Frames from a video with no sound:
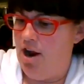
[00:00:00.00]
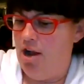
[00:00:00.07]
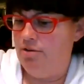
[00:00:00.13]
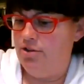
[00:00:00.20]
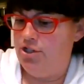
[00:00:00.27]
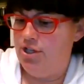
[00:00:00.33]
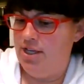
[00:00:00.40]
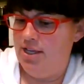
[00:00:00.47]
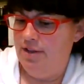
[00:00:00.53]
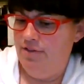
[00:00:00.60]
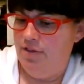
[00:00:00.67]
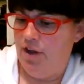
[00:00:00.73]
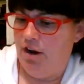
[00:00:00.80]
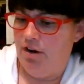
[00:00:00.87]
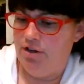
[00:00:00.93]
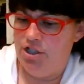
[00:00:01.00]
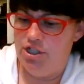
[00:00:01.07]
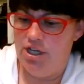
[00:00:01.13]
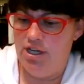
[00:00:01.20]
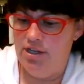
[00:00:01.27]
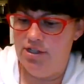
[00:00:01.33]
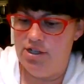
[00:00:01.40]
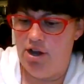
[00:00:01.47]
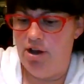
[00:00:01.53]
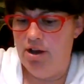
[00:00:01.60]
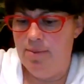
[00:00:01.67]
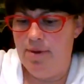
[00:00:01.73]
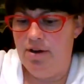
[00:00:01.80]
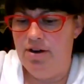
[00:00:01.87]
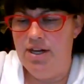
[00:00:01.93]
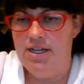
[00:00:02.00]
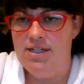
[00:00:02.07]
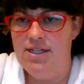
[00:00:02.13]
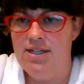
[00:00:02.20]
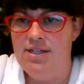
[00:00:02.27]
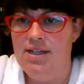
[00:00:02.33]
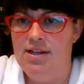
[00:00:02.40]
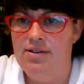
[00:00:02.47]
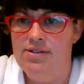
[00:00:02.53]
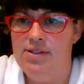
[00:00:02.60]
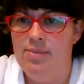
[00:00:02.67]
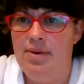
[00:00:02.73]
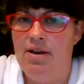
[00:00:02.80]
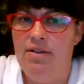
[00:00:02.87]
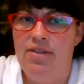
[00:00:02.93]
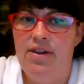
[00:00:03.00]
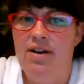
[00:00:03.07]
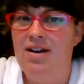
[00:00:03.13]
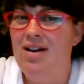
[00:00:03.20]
How'd she get there? And she didn't talk about any details about there."